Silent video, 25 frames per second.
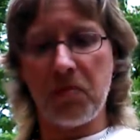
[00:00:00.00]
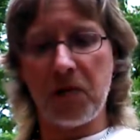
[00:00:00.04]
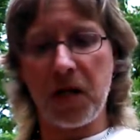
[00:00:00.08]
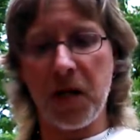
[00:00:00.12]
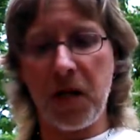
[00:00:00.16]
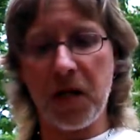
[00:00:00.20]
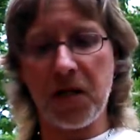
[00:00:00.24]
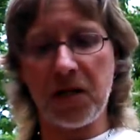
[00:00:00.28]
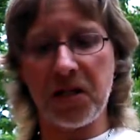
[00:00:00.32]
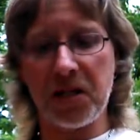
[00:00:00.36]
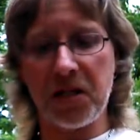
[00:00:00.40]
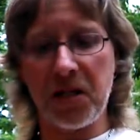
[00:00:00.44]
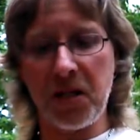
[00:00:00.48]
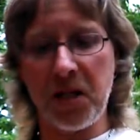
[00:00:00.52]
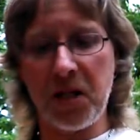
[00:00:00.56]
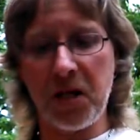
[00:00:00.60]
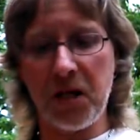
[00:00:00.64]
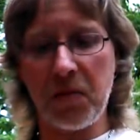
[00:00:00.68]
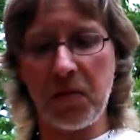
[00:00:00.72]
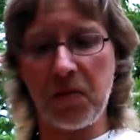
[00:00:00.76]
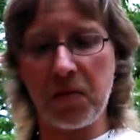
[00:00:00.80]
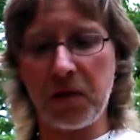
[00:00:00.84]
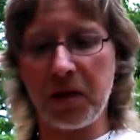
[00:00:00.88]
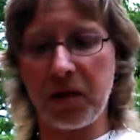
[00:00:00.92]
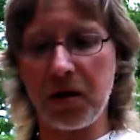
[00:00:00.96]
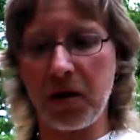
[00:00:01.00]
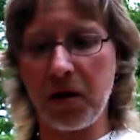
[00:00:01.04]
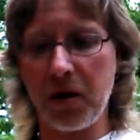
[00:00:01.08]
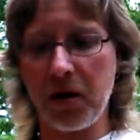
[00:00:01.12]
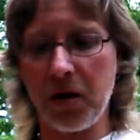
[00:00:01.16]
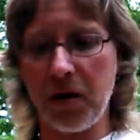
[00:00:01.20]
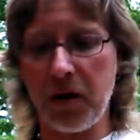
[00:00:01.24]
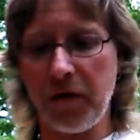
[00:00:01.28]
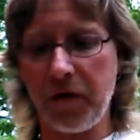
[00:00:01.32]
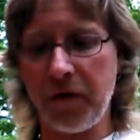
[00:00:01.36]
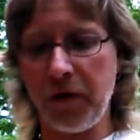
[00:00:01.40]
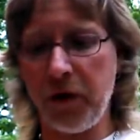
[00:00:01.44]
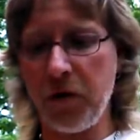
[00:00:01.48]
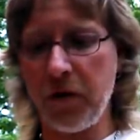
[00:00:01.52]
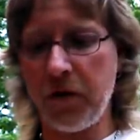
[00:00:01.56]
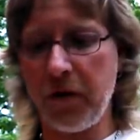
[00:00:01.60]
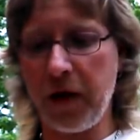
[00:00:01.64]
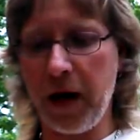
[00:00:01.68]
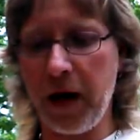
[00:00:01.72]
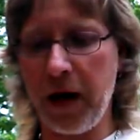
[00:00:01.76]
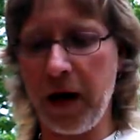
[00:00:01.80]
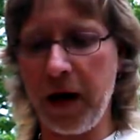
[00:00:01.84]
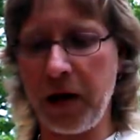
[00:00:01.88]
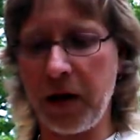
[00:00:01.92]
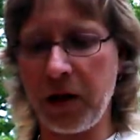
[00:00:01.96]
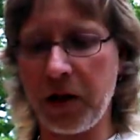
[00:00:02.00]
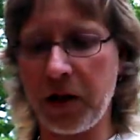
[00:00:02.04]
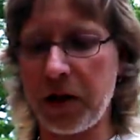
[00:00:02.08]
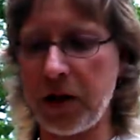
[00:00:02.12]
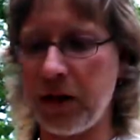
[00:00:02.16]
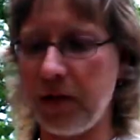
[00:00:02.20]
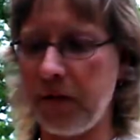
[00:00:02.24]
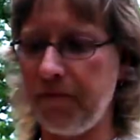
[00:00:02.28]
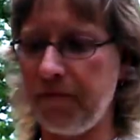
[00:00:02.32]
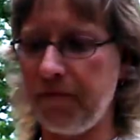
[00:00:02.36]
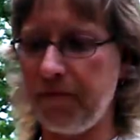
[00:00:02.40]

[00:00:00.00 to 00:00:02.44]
tight seams, a few veins.